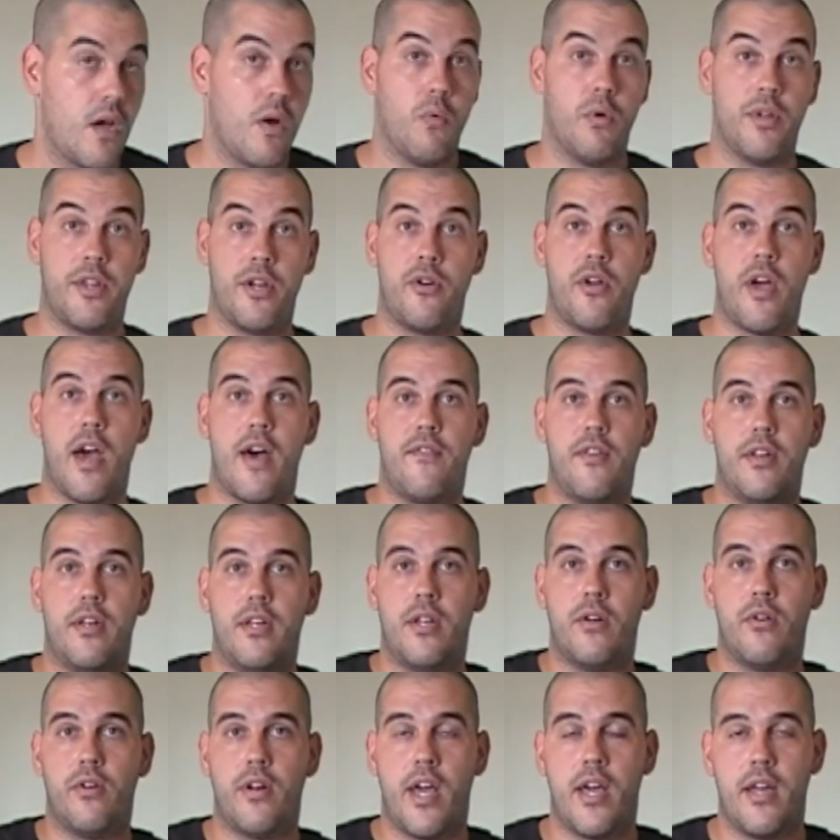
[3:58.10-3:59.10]
Well, there you have it,
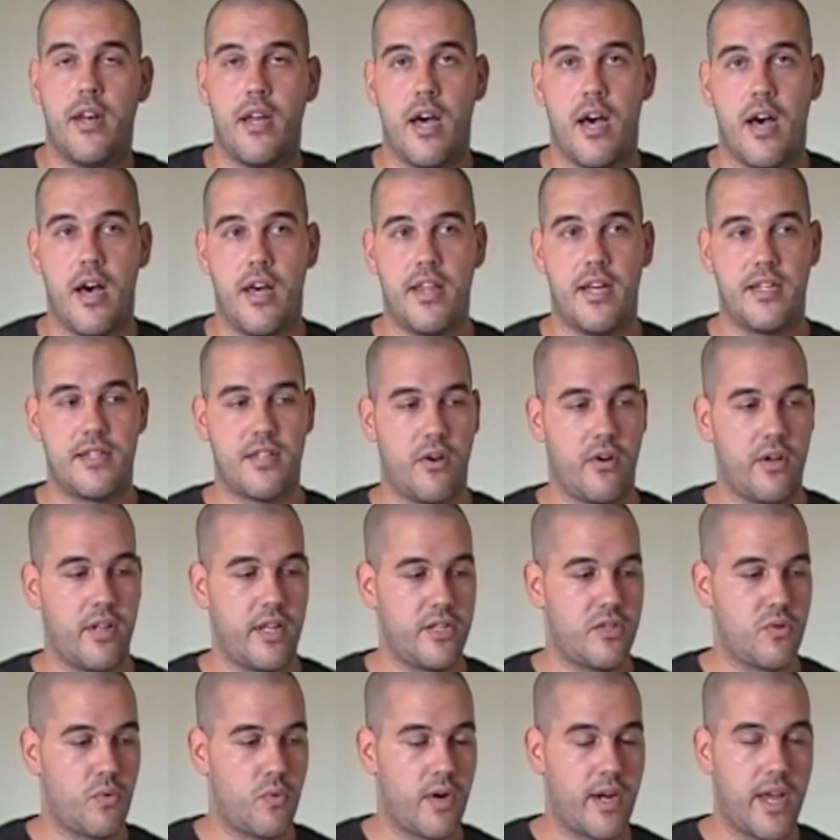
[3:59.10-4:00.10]
internet. Uh, that's how I like to